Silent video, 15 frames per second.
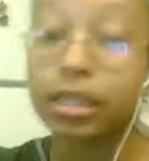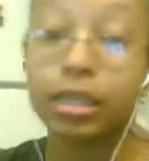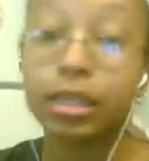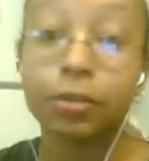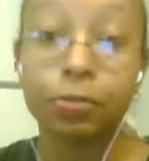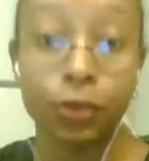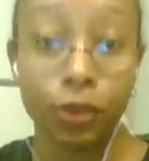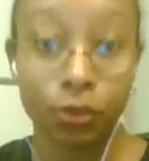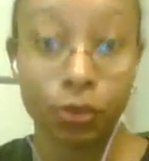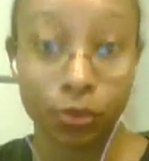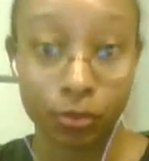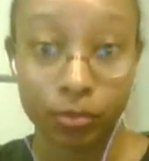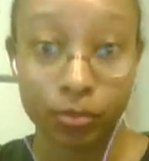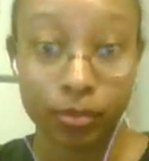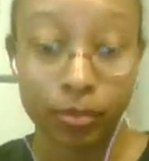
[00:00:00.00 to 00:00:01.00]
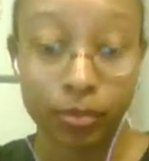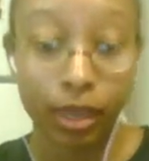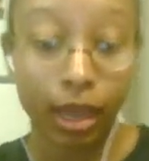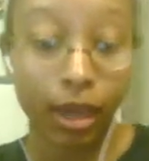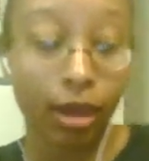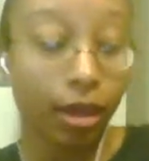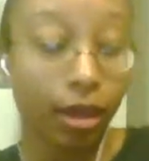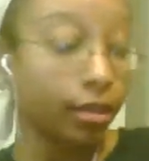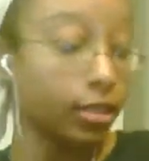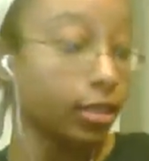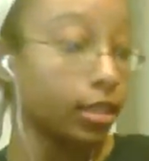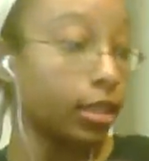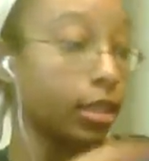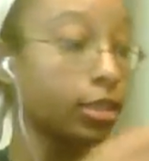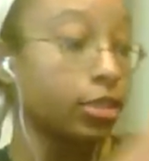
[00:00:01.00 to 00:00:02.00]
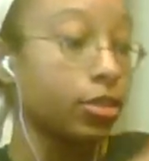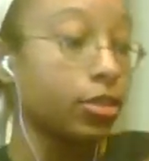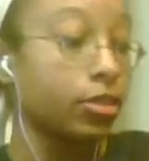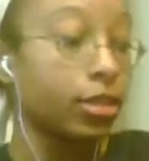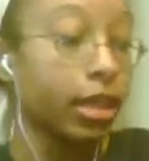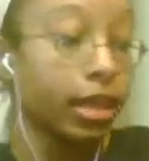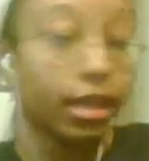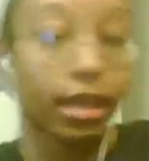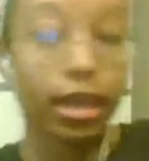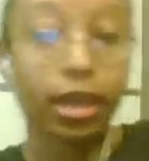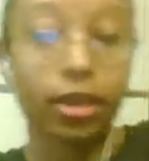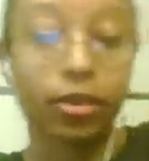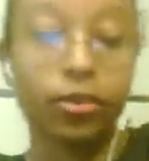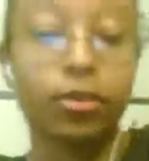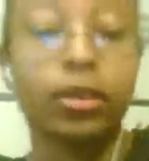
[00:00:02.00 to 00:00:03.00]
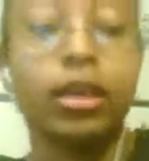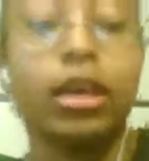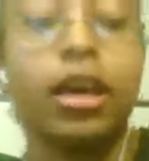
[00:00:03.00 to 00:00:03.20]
going to fume. I should let you know that now.